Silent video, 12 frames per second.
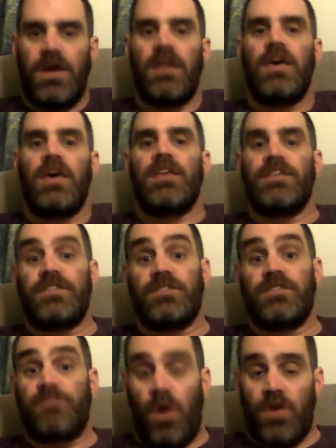Yeah, this
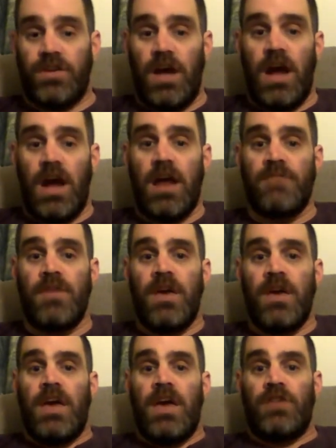is part-time
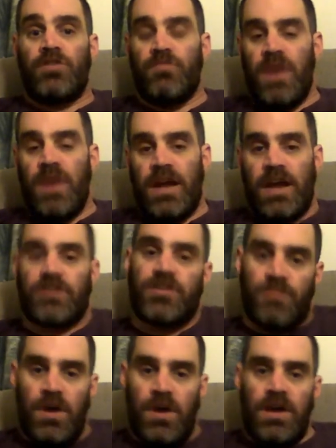to make
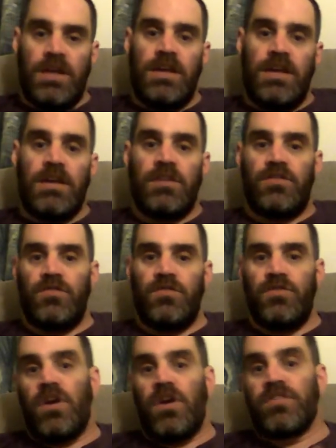extra money, to
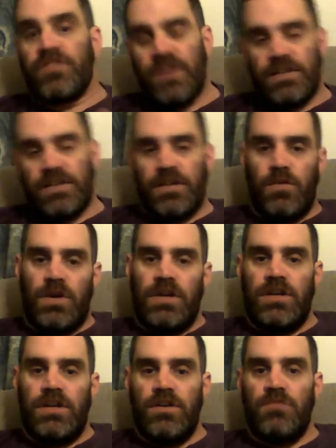do other things I want
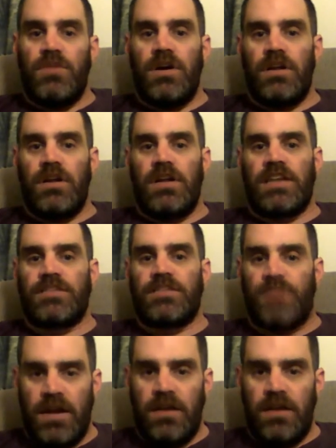to do, but
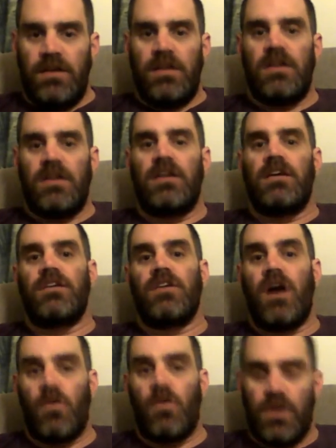expand it,
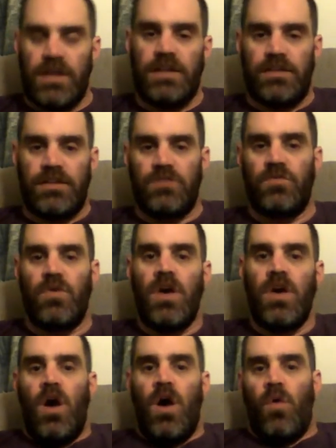and I want to get to
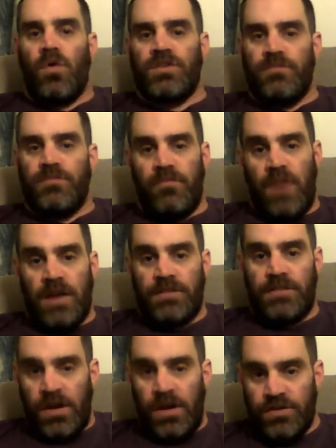where some of my
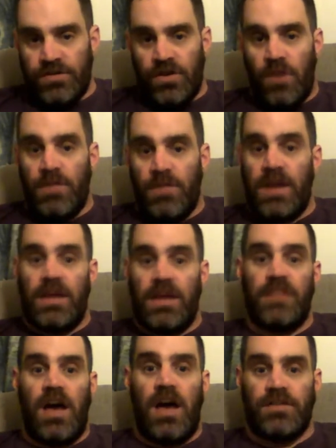sponsors are,
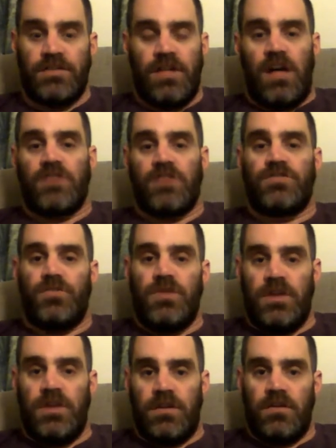making $1,000 a
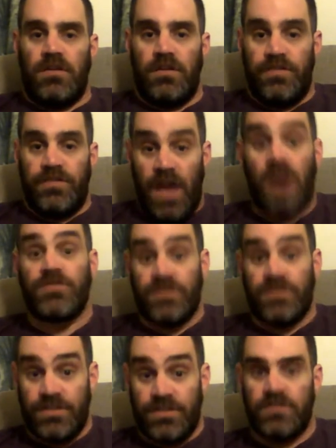week.
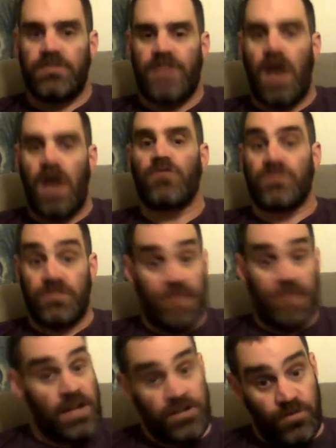Thousands,
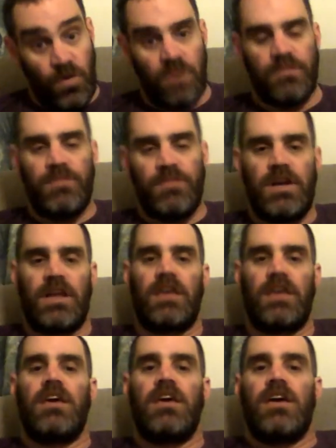not just one, but many.
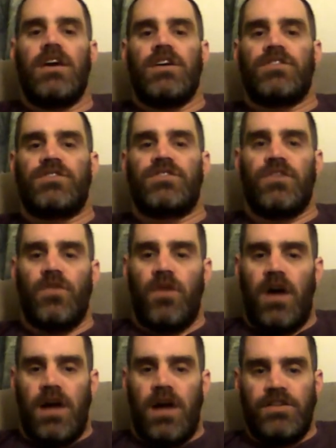
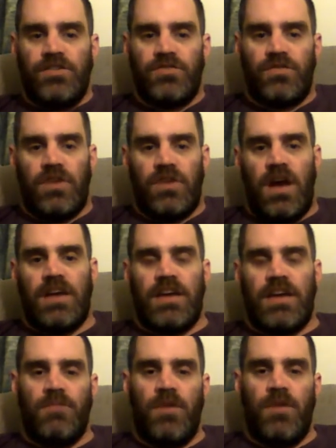So I
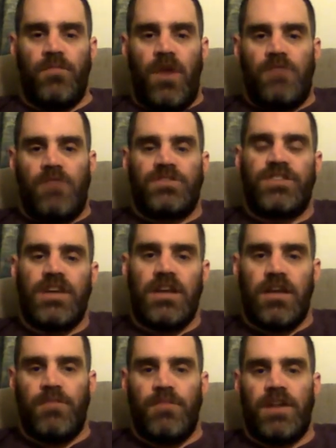was
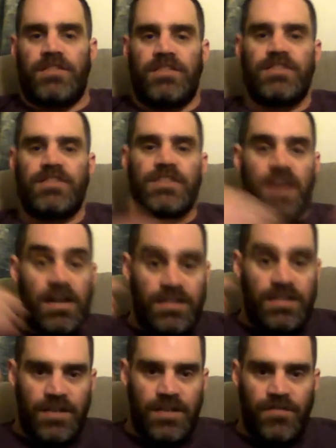thinking about this. This is kind of
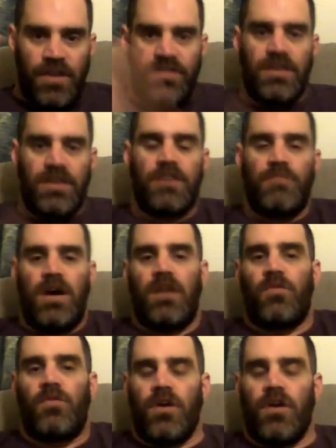stuff I think about
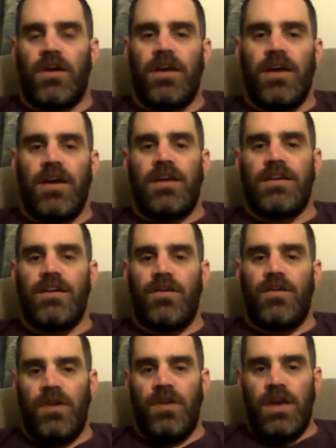at work, you
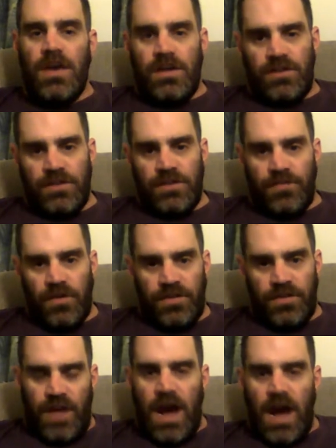know,
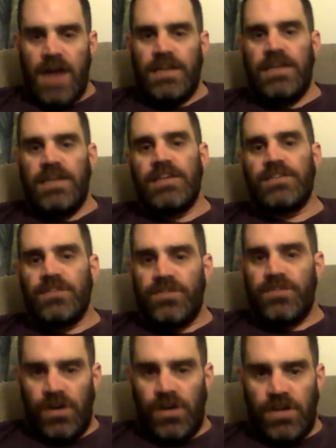different ideas
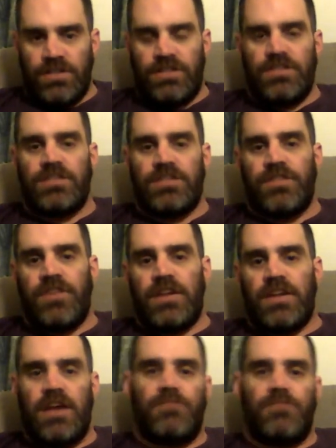and thoughts and stuff
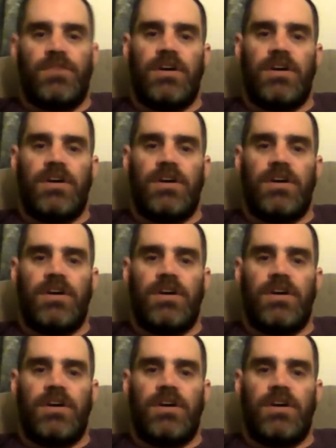like that.